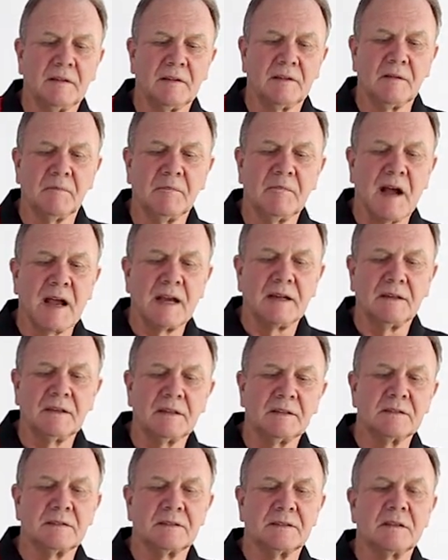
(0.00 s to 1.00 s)
the
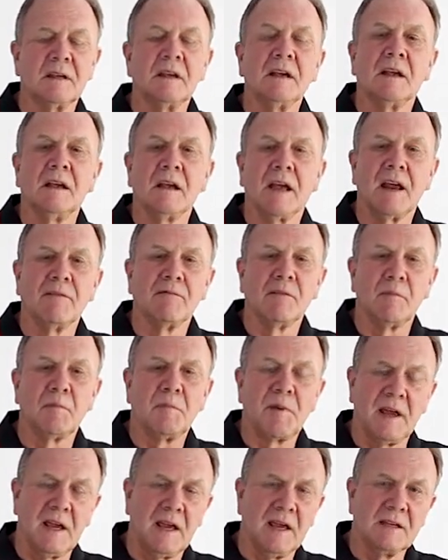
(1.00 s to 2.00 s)
maintenance and
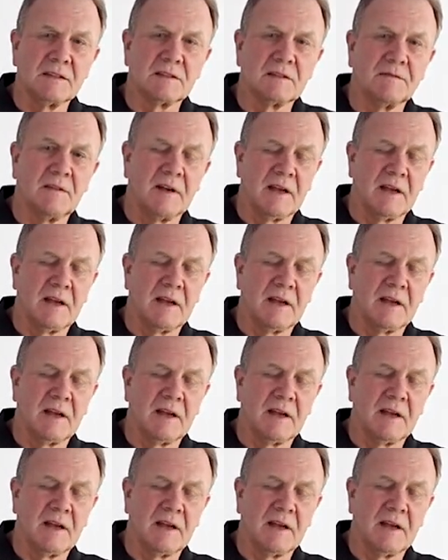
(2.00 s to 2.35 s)
repairs of